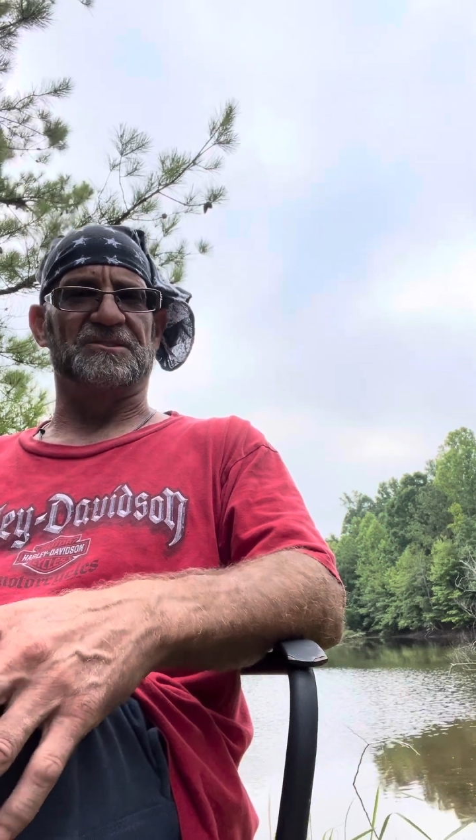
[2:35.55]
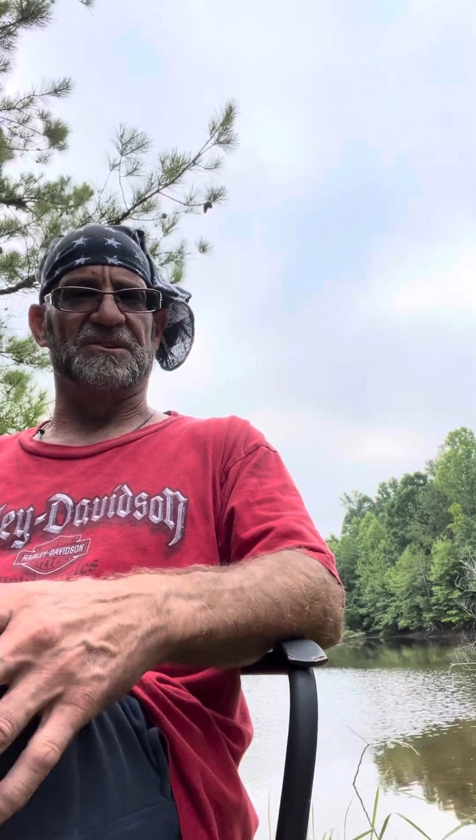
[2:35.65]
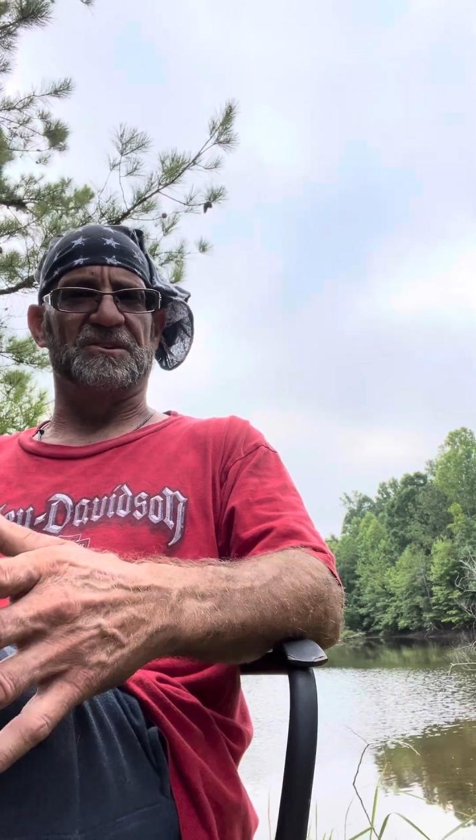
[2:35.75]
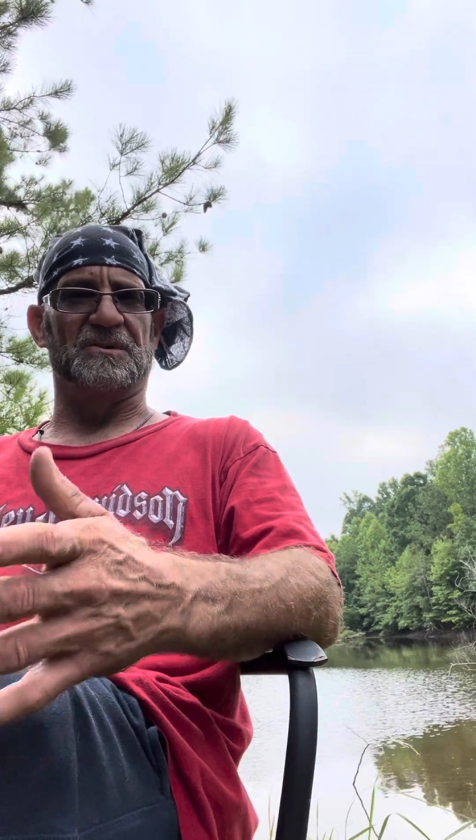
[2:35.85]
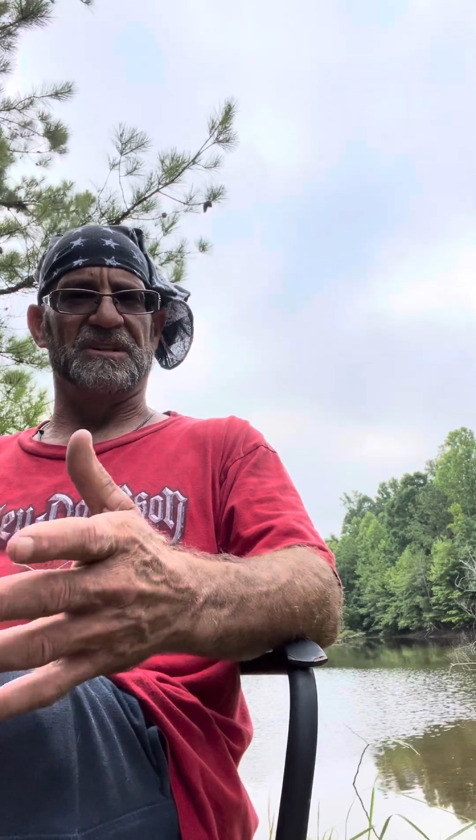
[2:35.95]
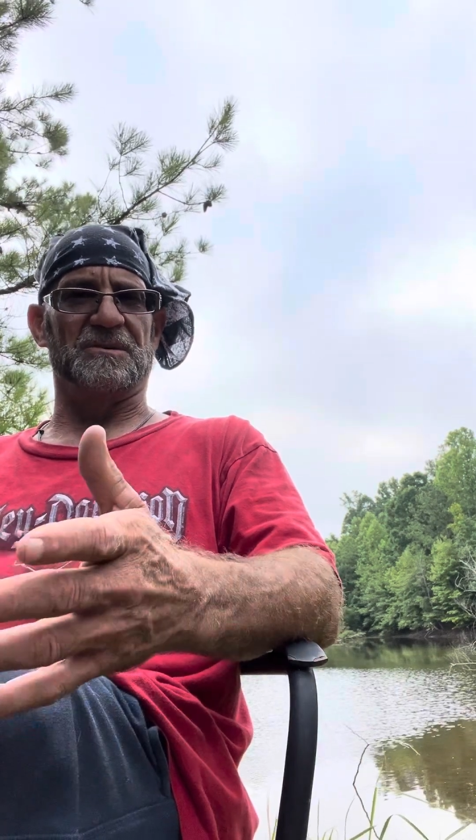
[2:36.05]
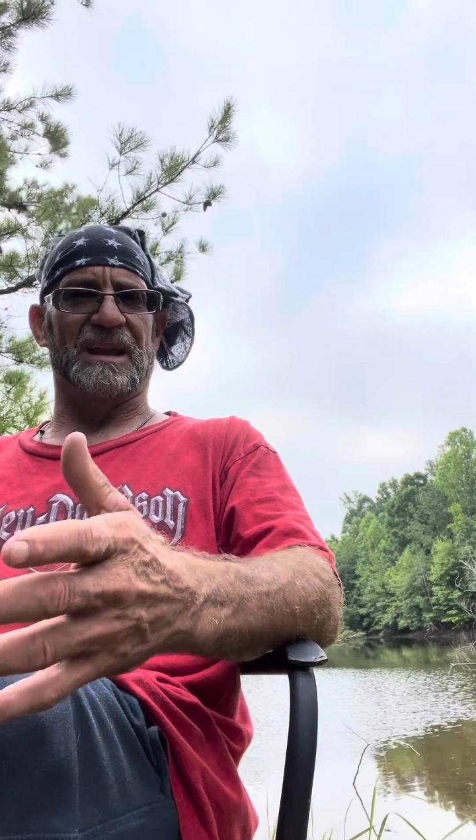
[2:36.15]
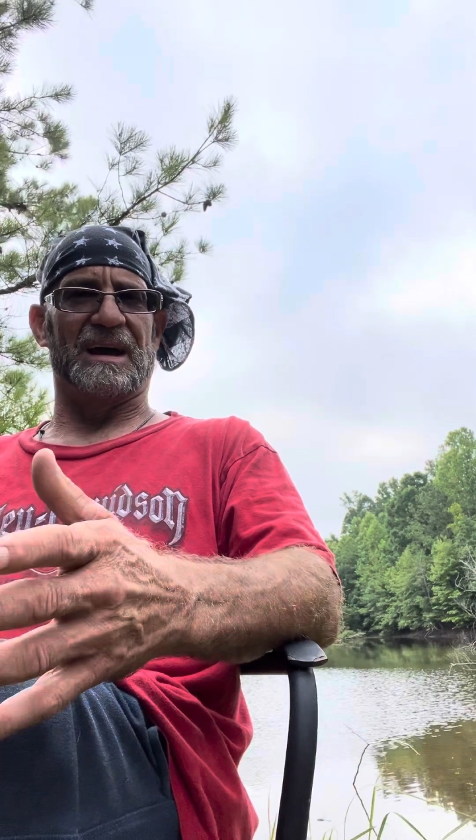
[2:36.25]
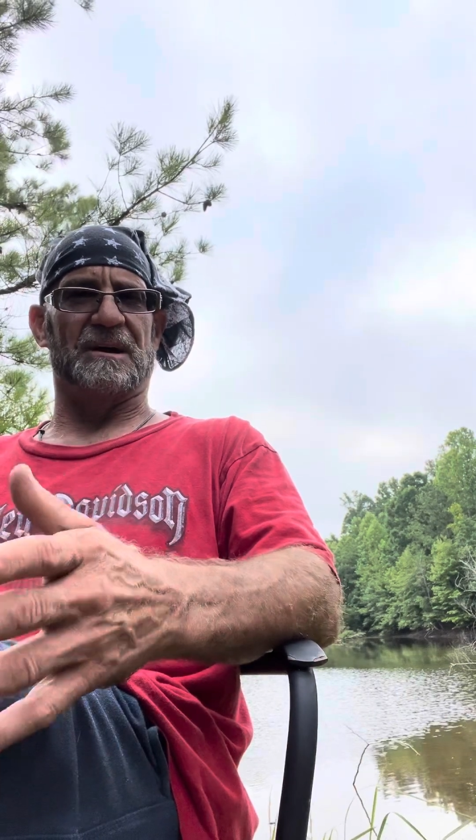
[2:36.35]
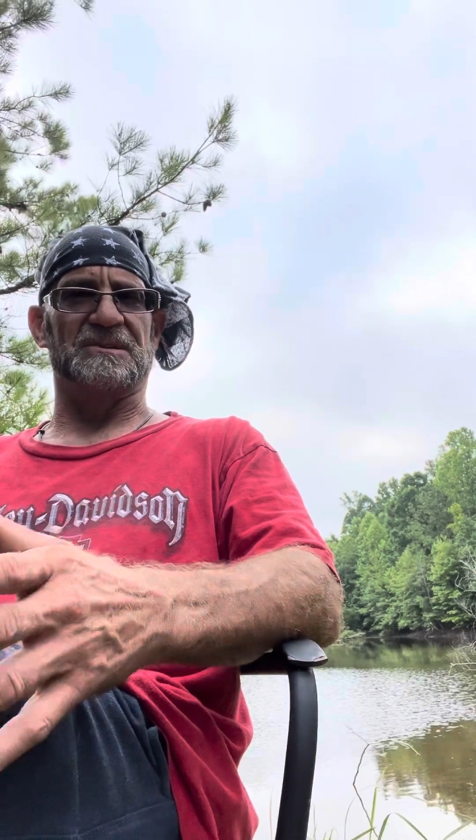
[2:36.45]
do and you
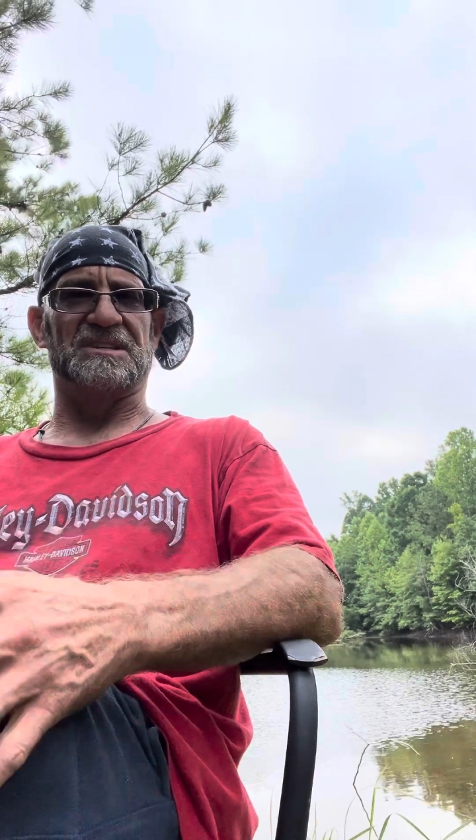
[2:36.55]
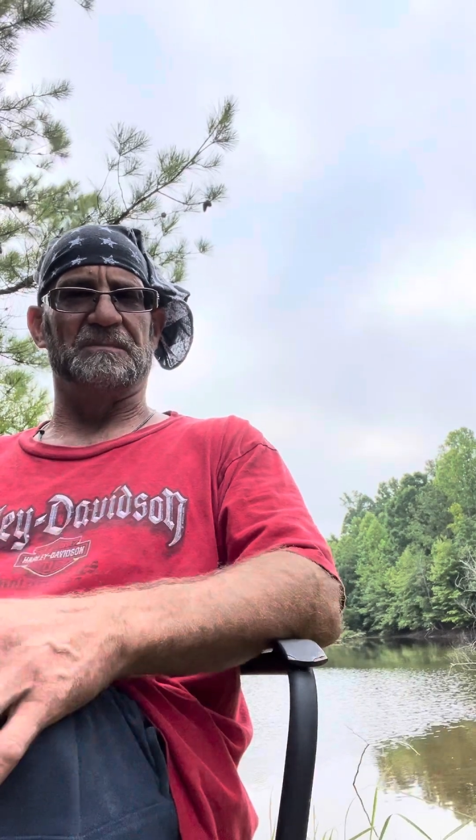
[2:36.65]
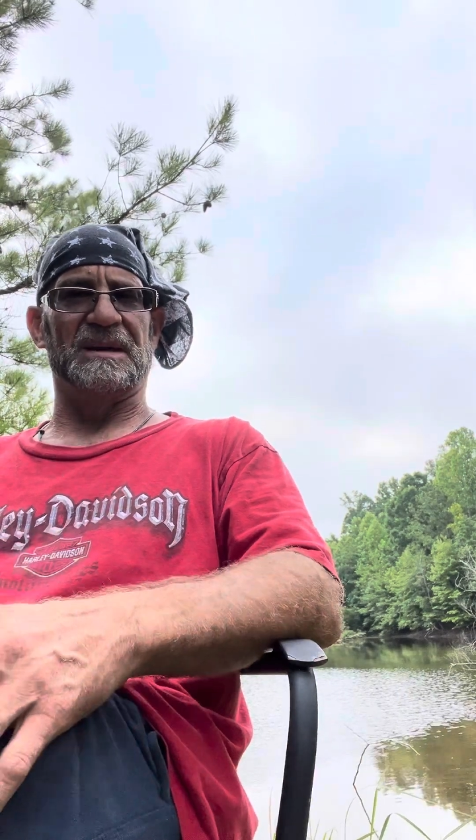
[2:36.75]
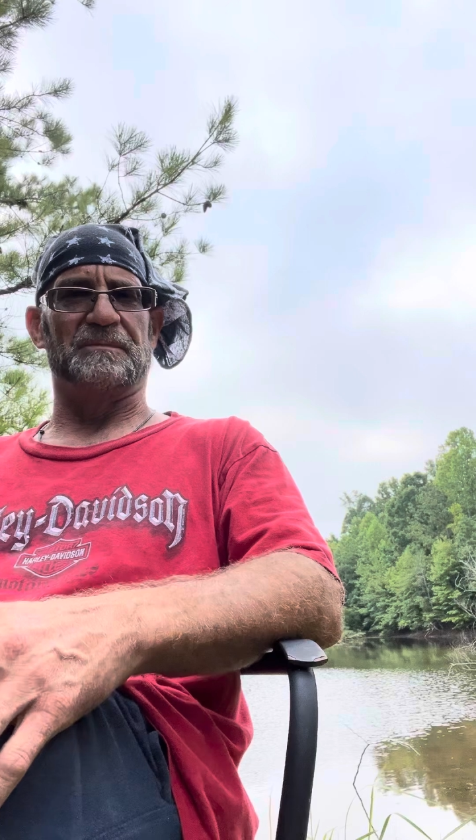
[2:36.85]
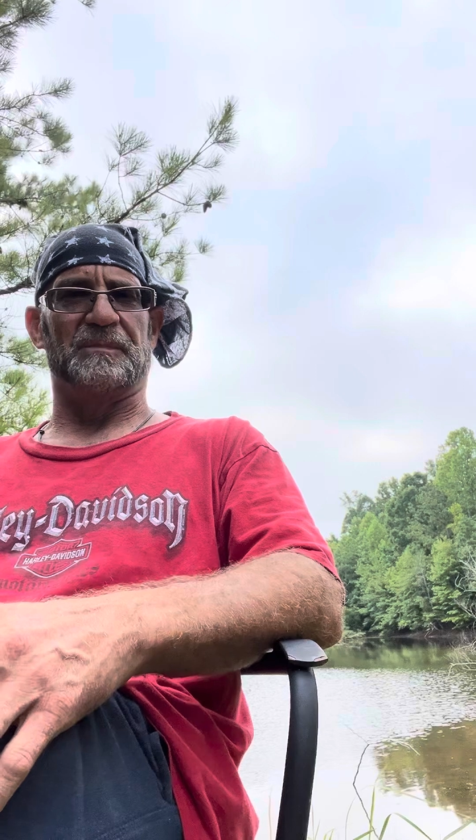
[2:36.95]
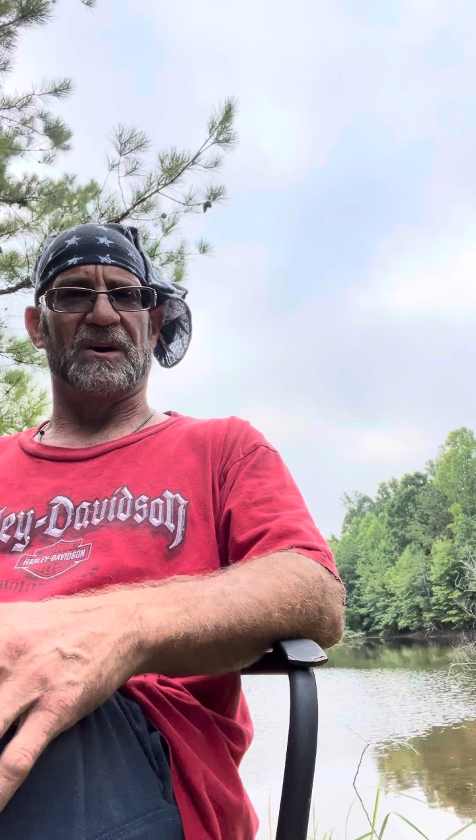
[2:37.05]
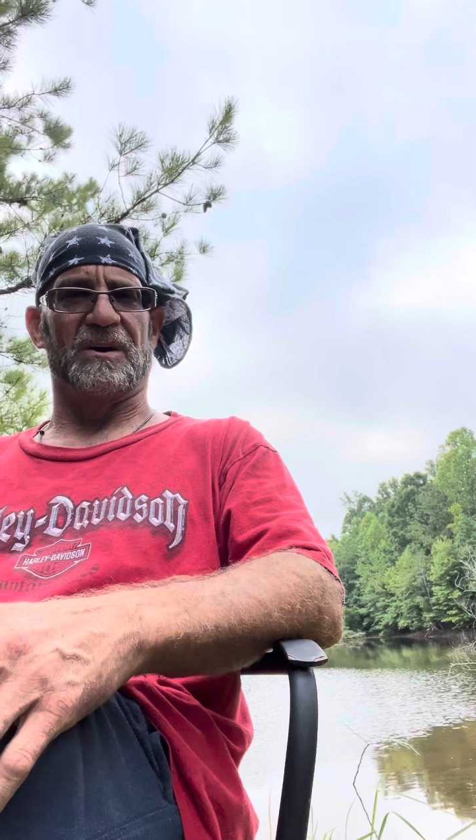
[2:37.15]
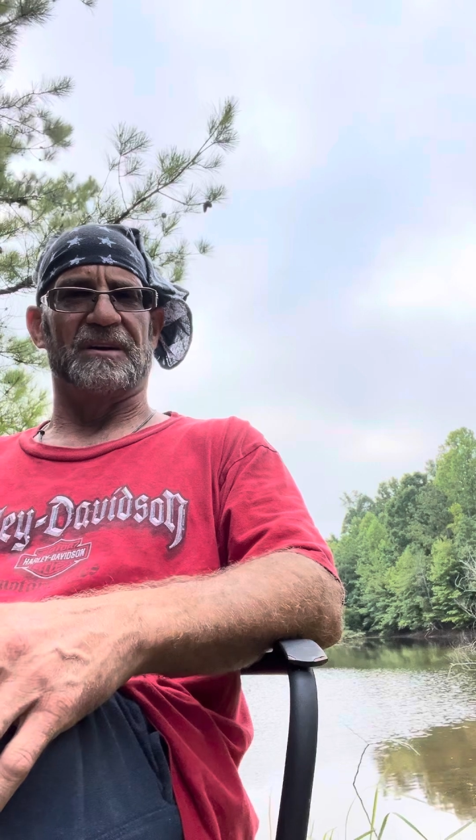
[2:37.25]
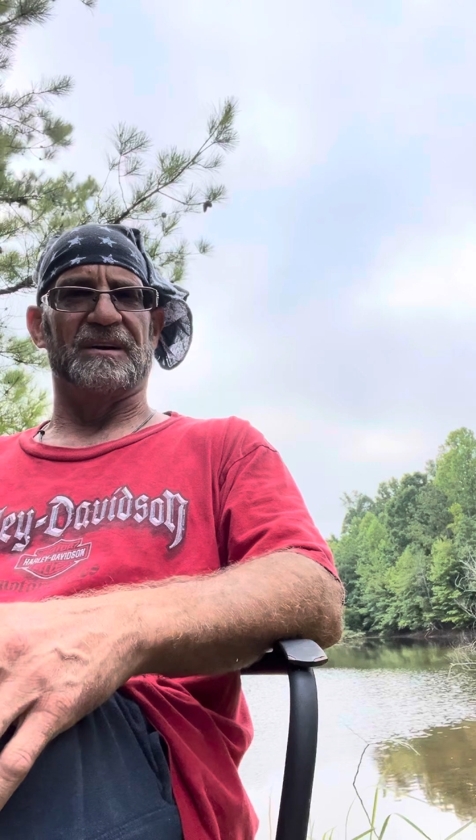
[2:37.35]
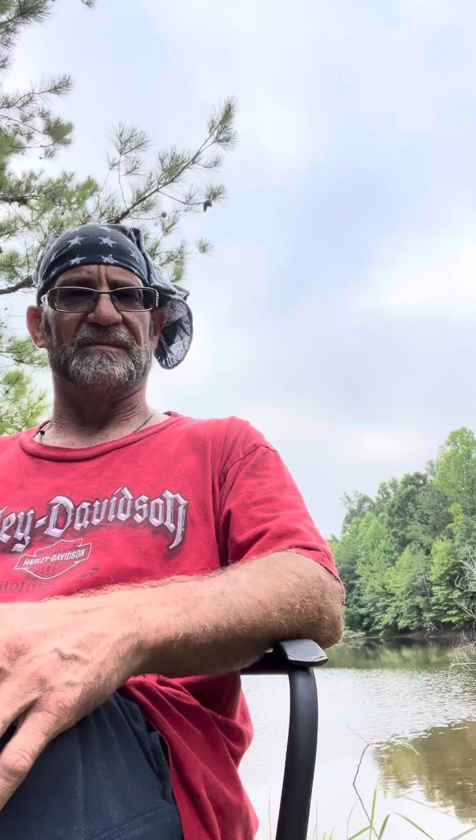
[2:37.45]
allow us to be a
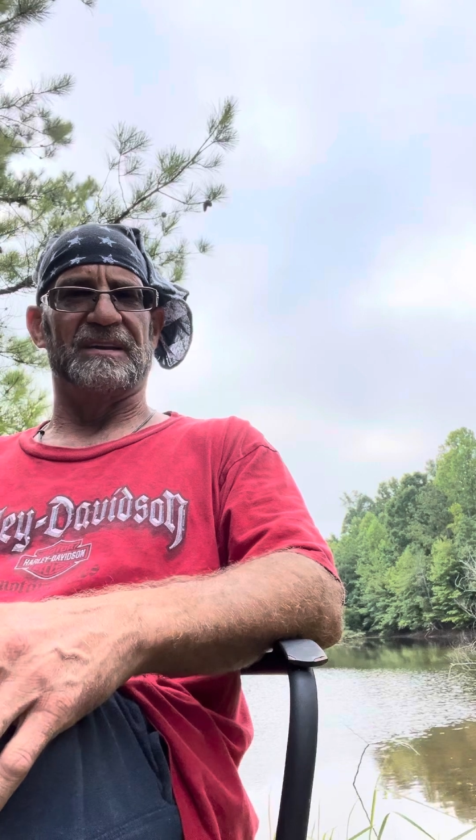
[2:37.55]
part of,